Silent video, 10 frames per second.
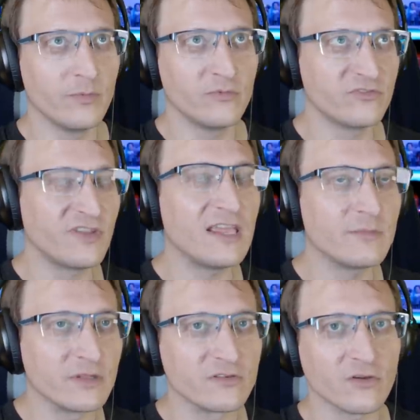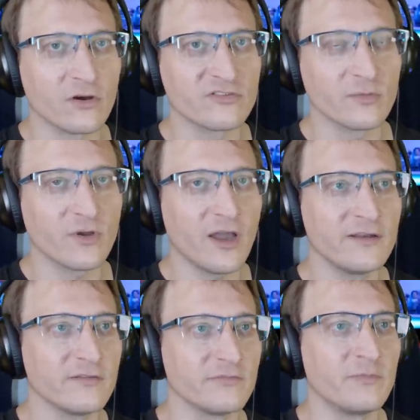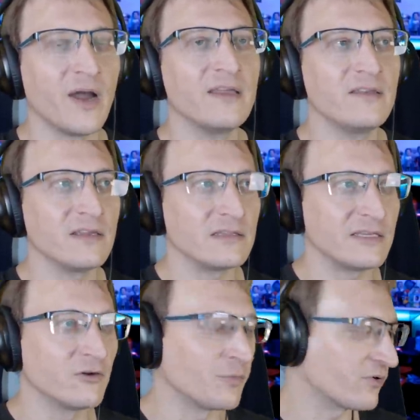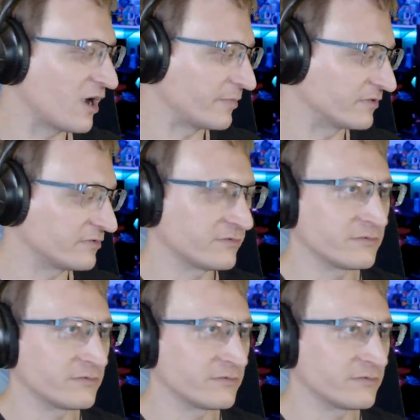statements are some kind of binding legal promise.